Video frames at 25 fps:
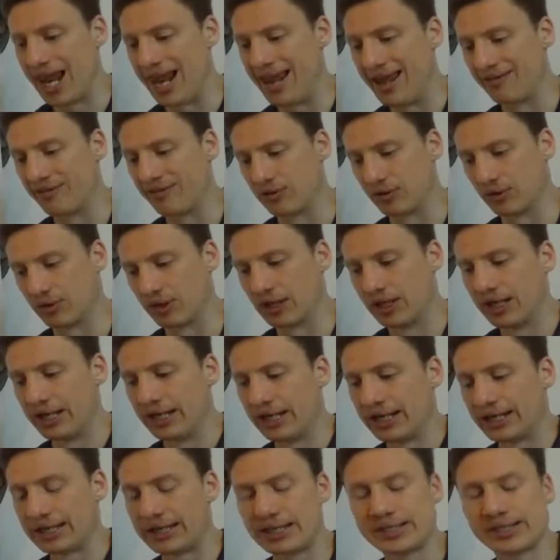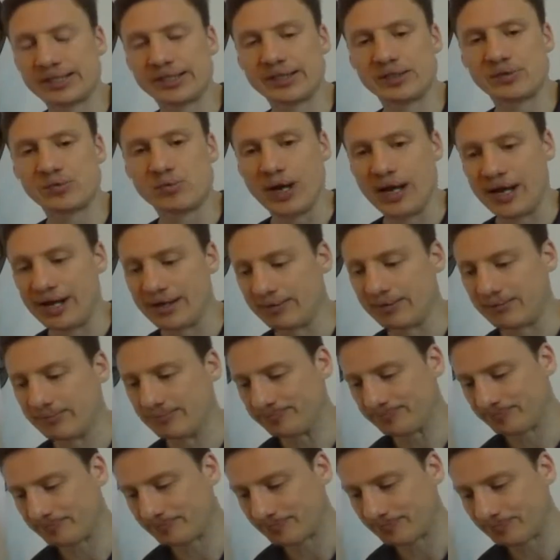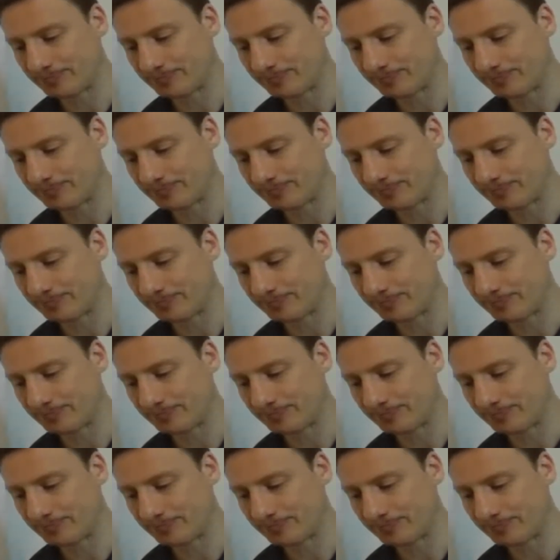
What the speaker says: level. This is when